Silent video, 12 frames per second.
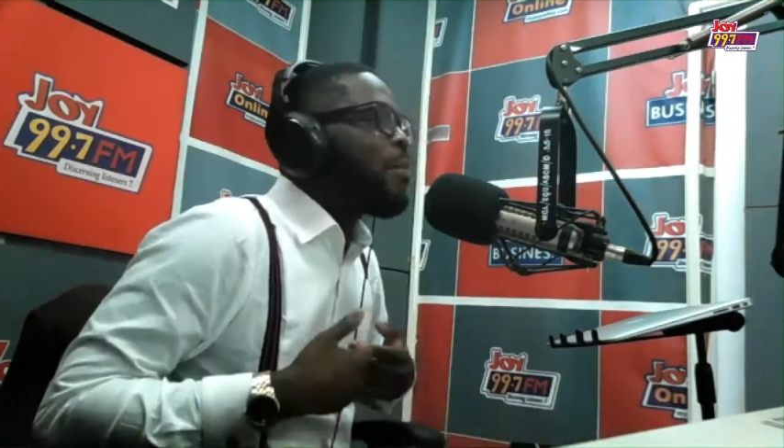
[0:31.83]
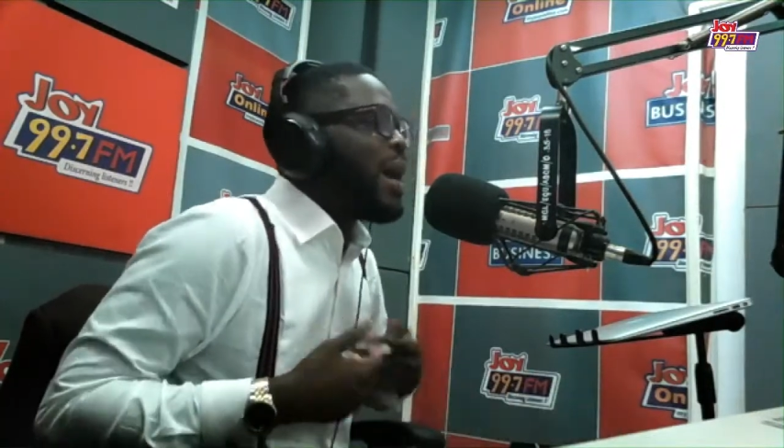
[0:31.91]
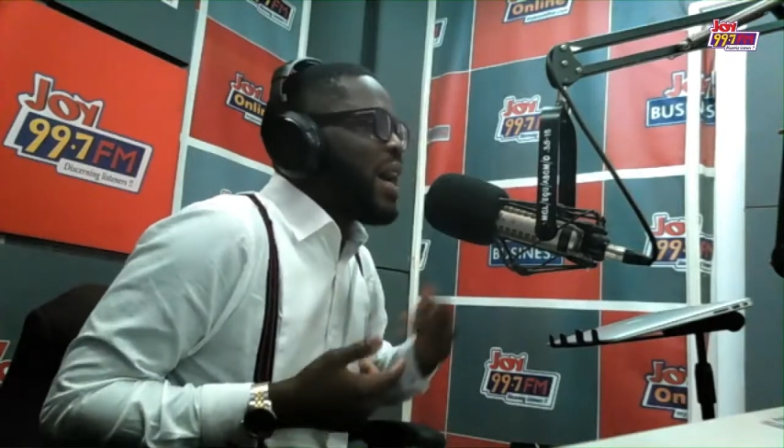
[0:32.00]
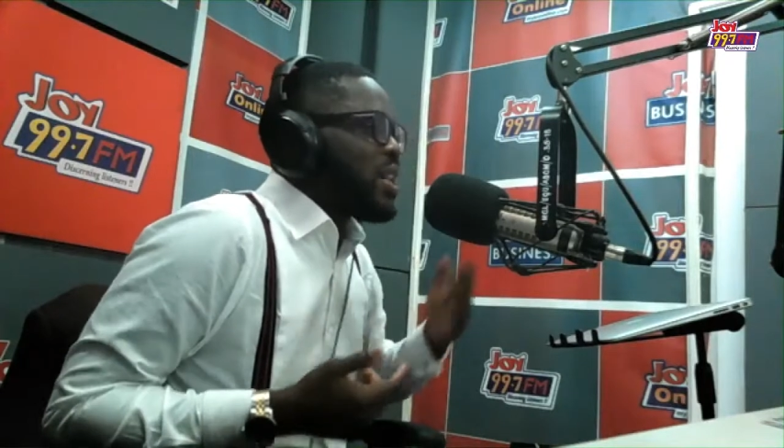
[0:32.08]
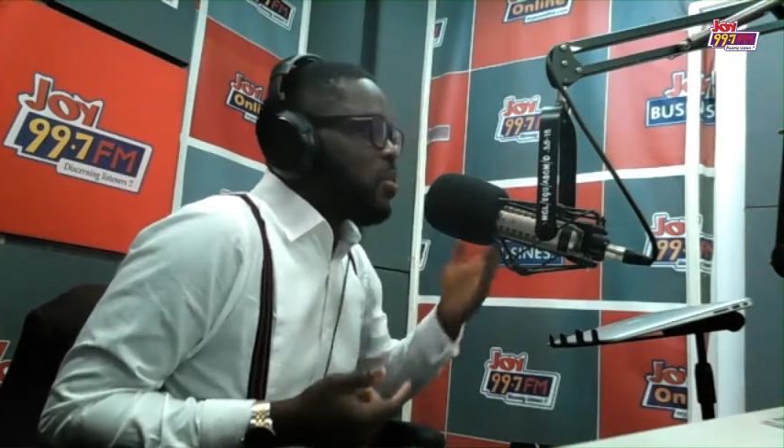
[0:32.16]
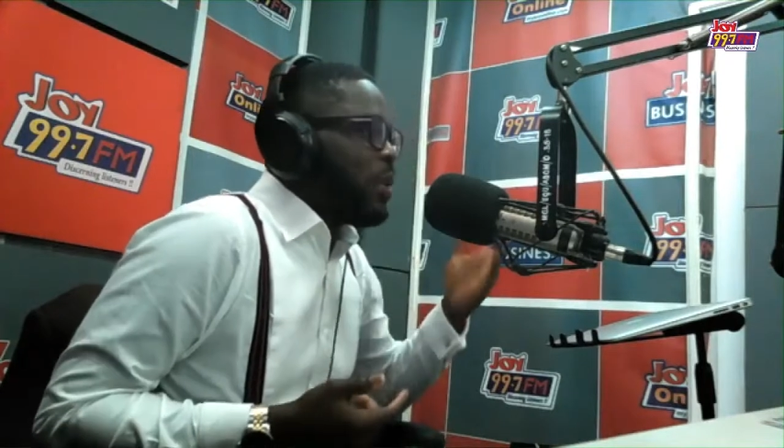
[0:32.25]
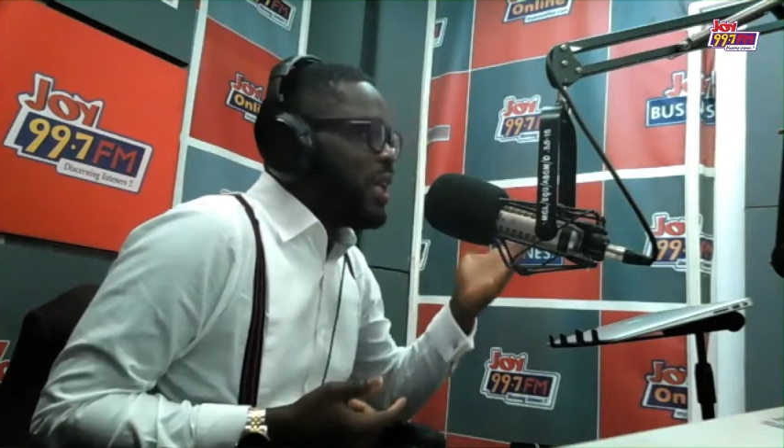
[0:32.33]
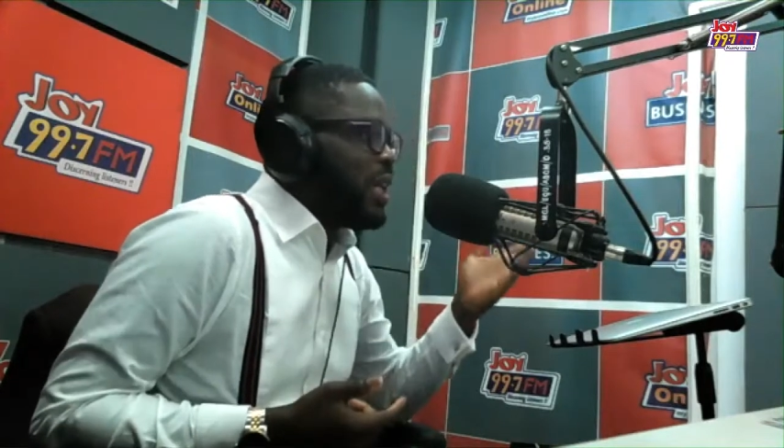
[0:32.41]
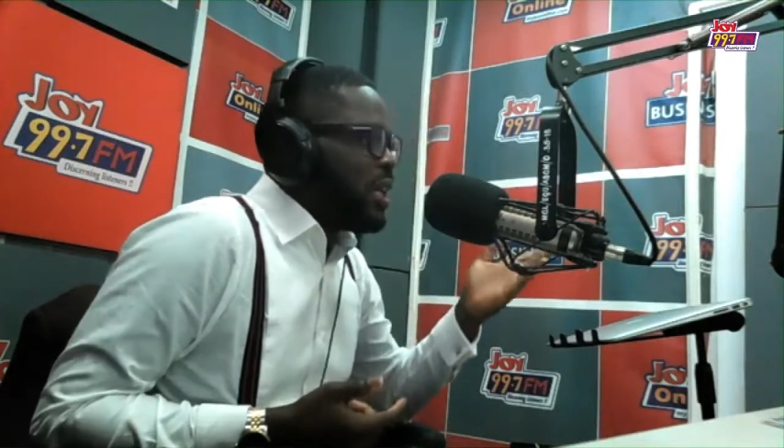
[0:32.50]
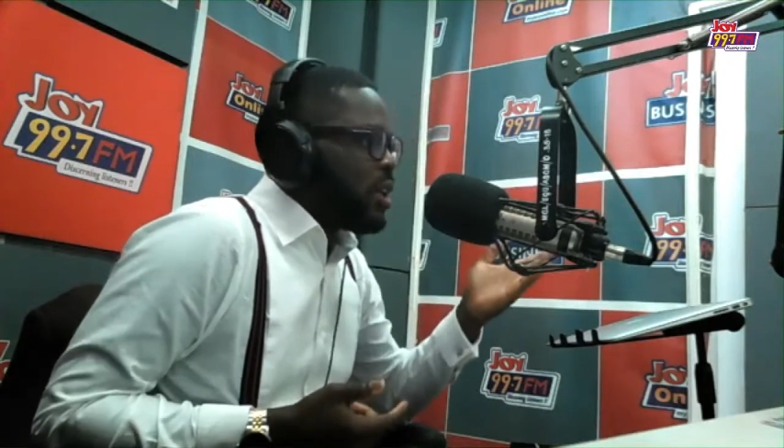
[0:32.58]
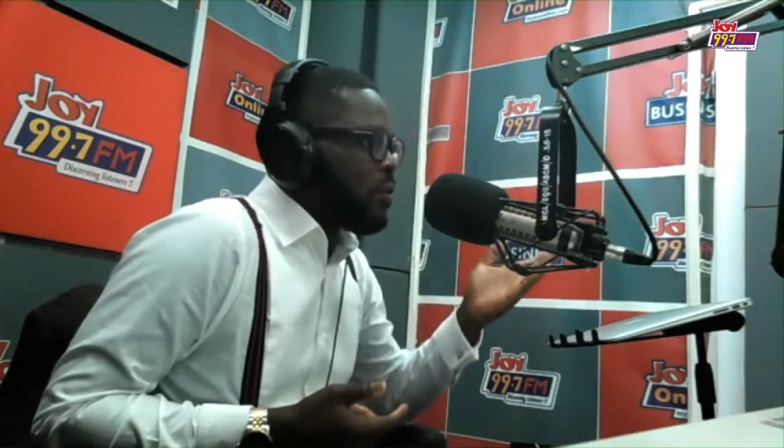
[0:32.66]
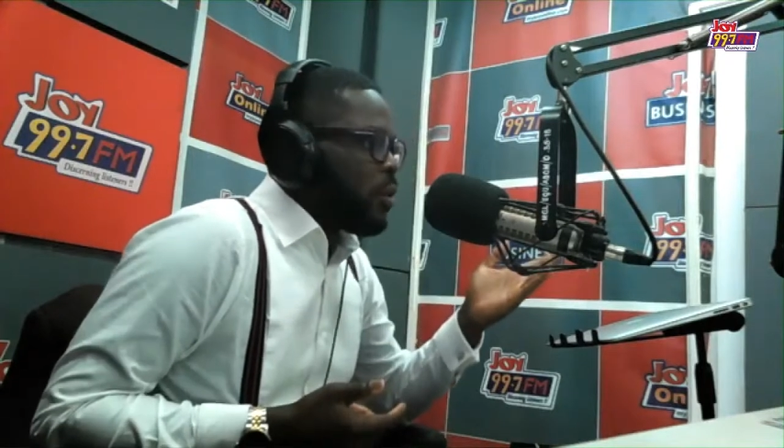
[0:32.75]
am I
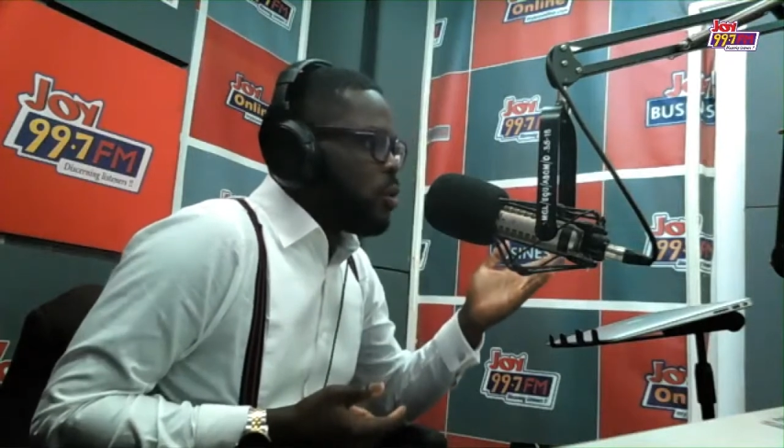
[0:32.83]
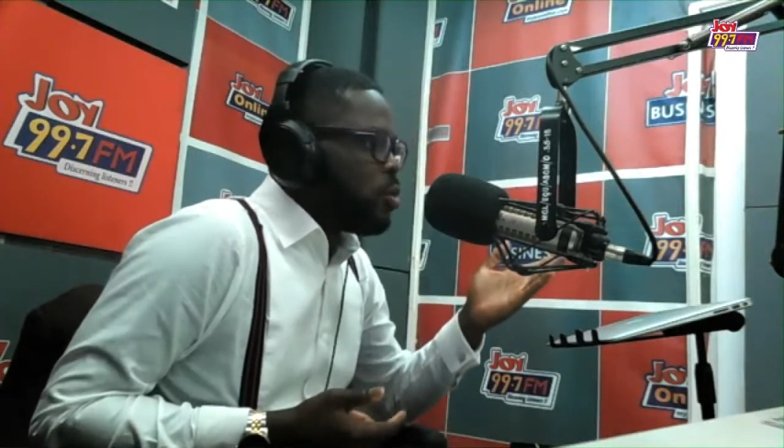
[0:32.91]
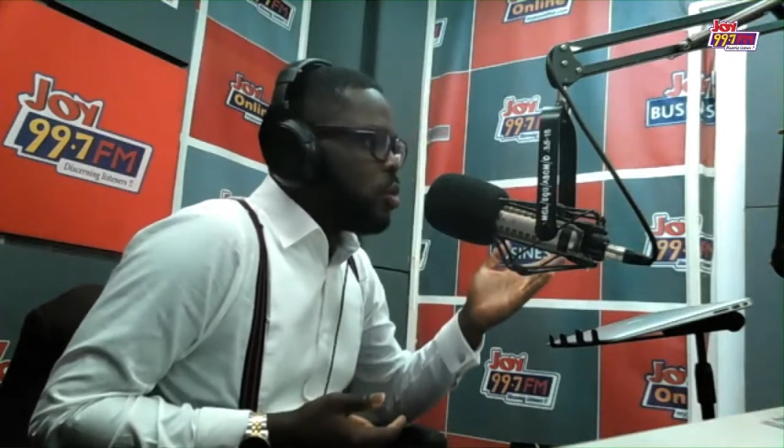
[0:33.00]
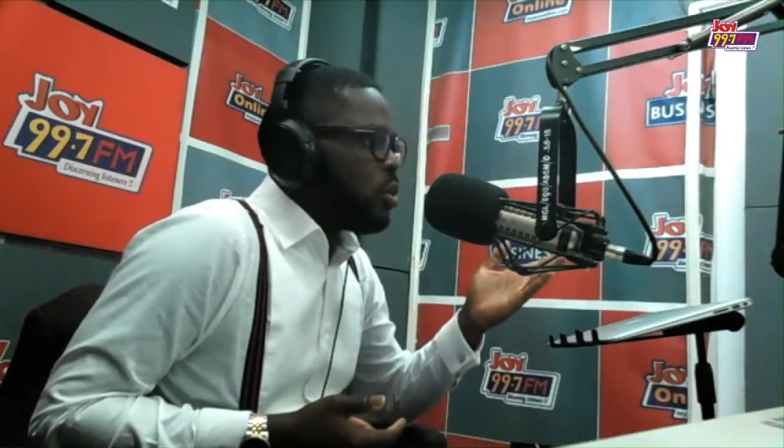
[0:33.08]
explaining it for you?